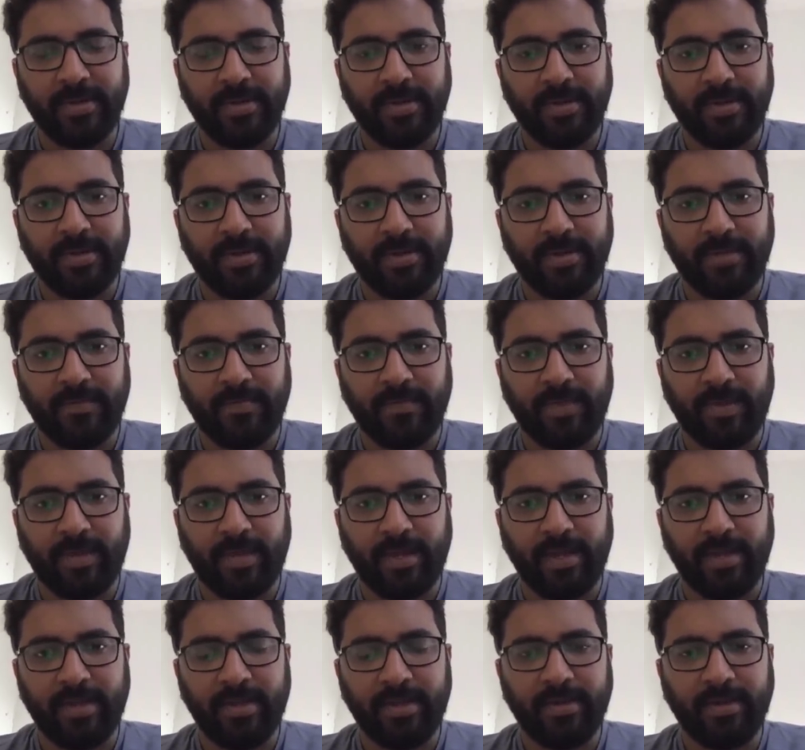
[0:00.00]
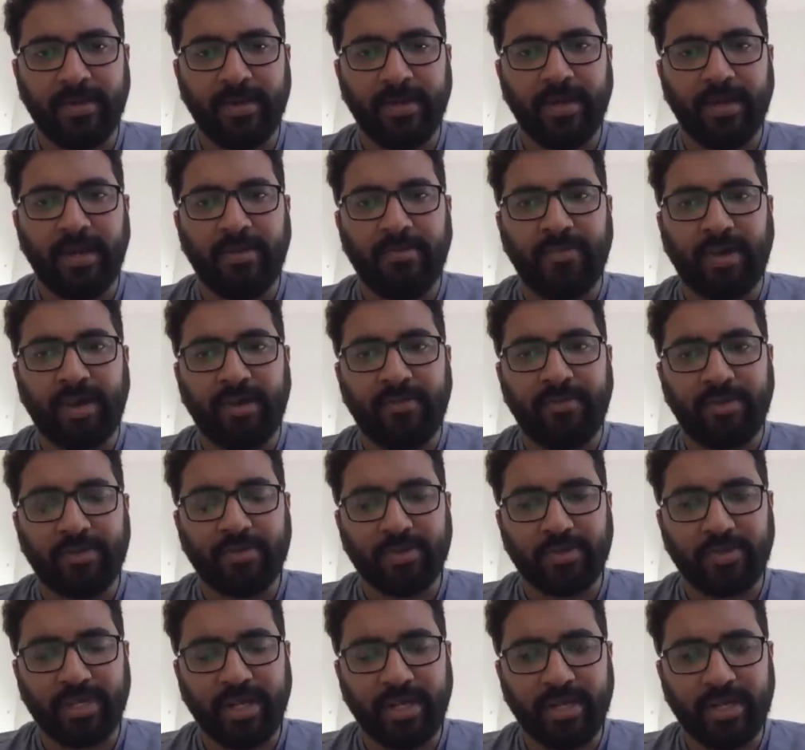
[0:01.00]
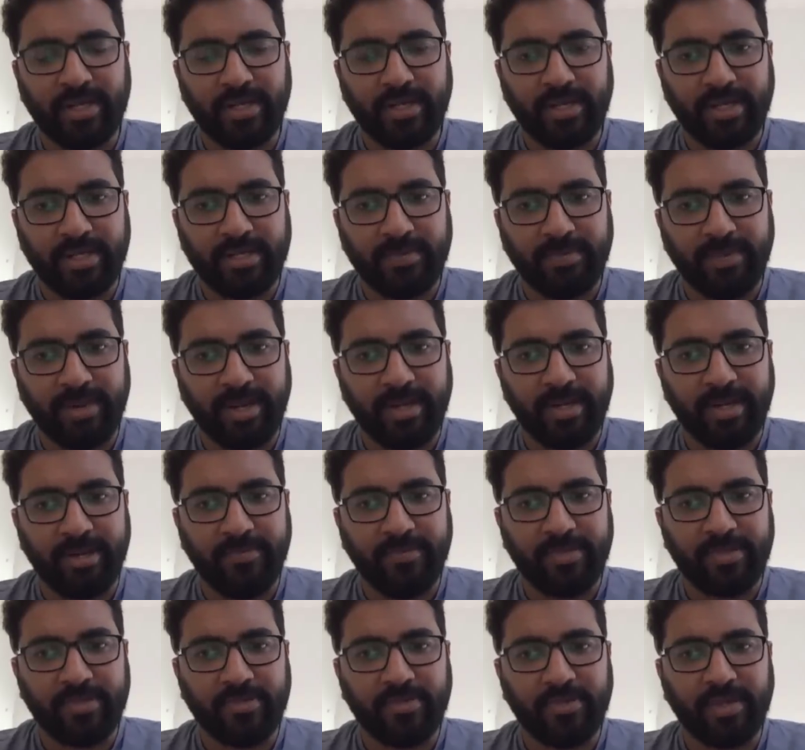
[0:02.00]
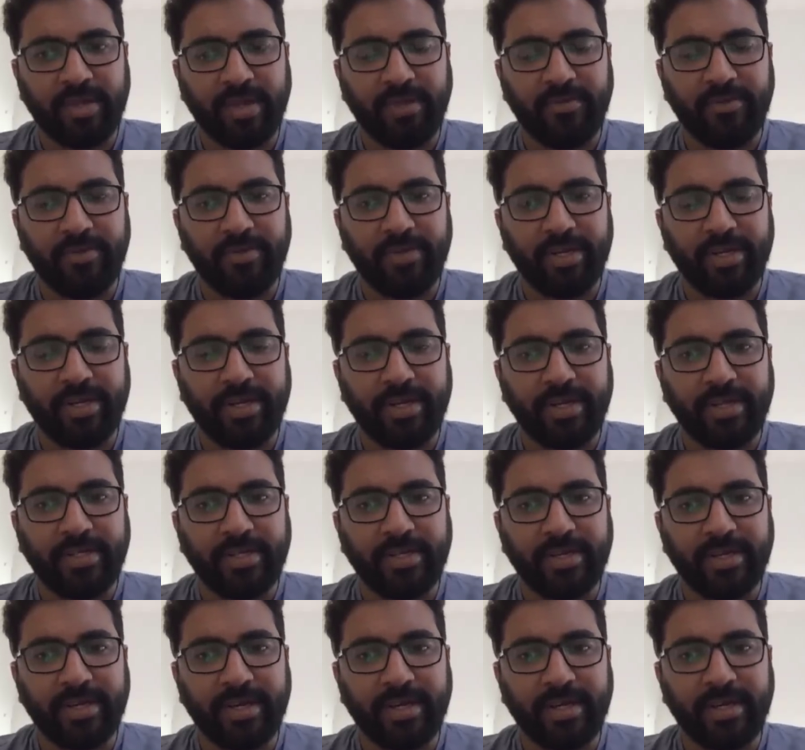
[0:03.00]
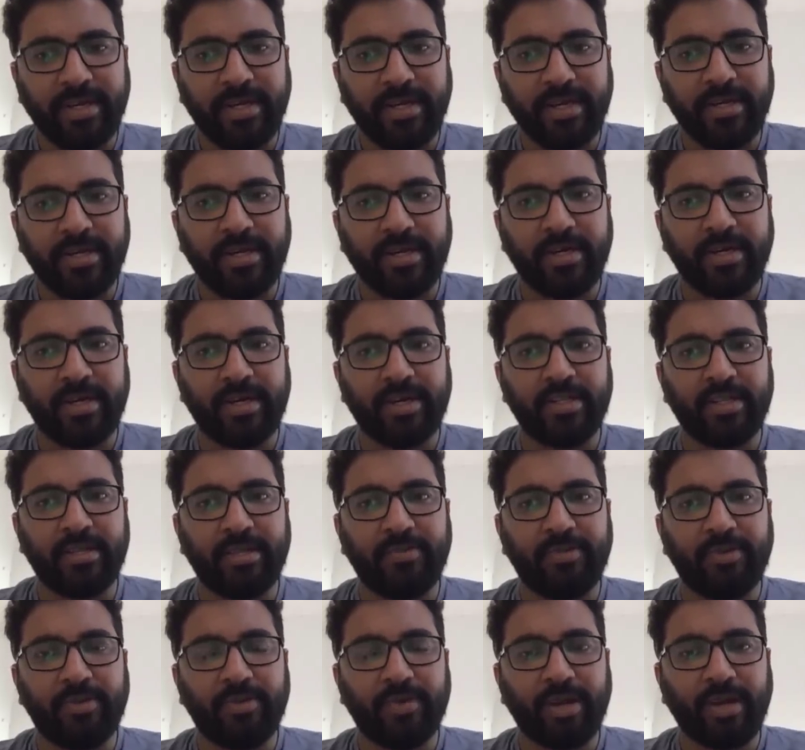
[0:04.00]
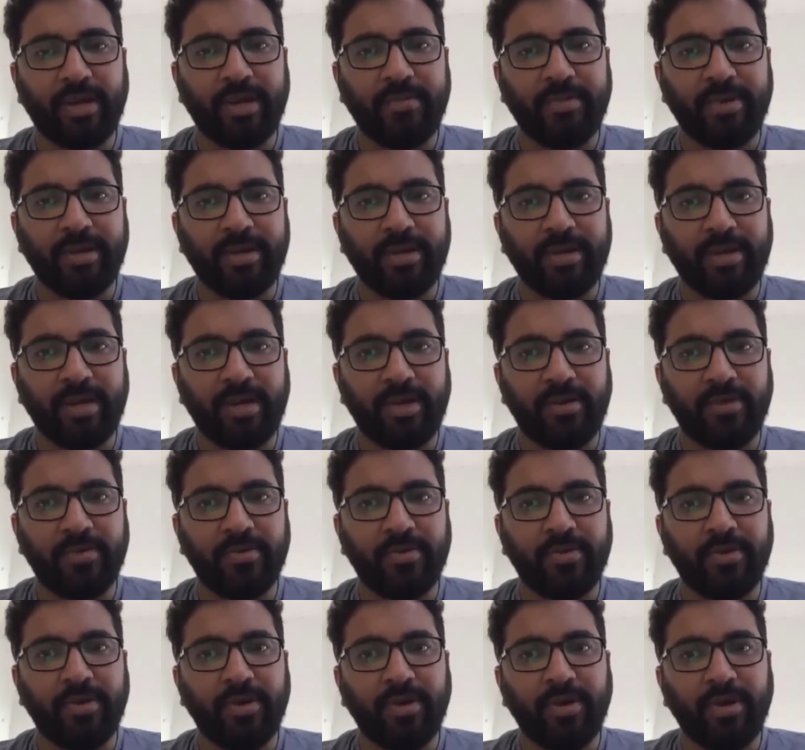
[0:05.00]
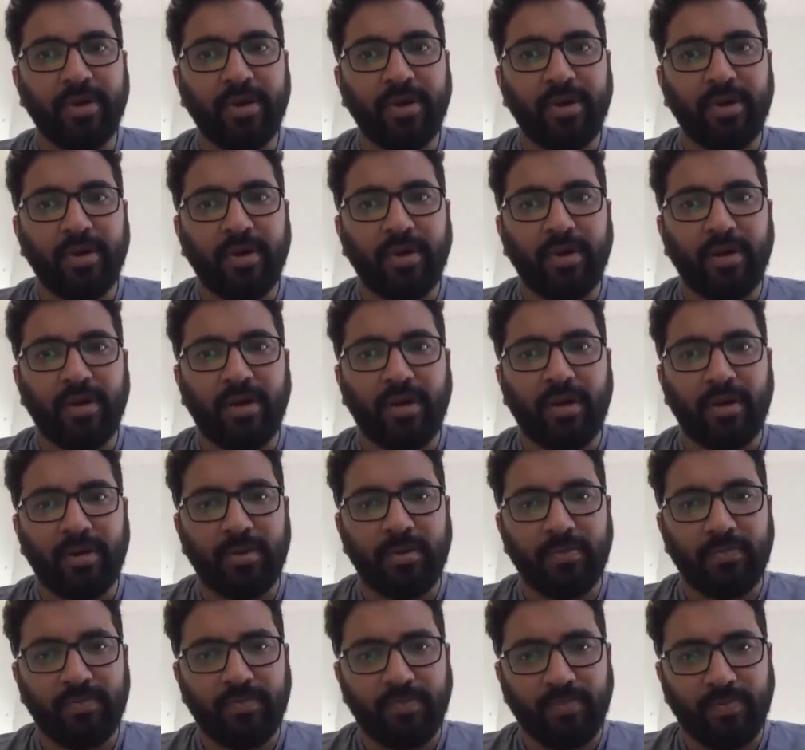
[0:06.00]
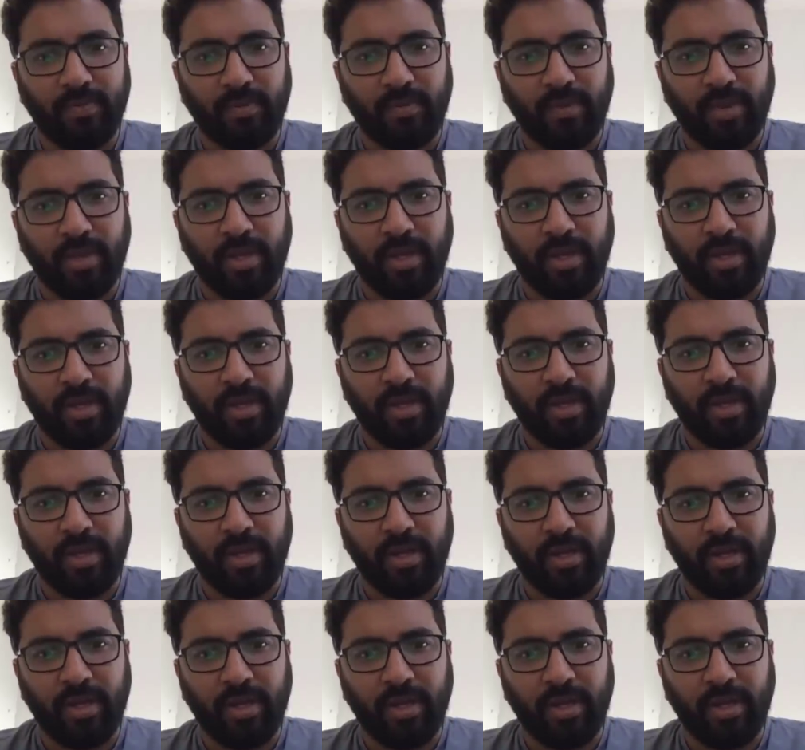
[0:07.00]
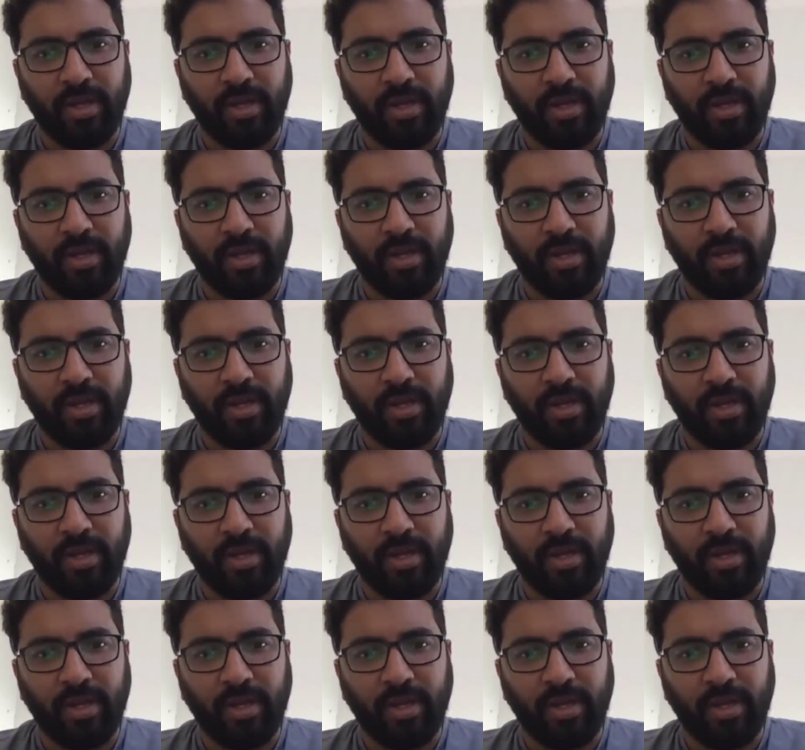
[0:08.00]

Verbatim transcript: right? I have also shared the test plan, which will give you details regarding uh, the program and how uh, it would be helpful for you.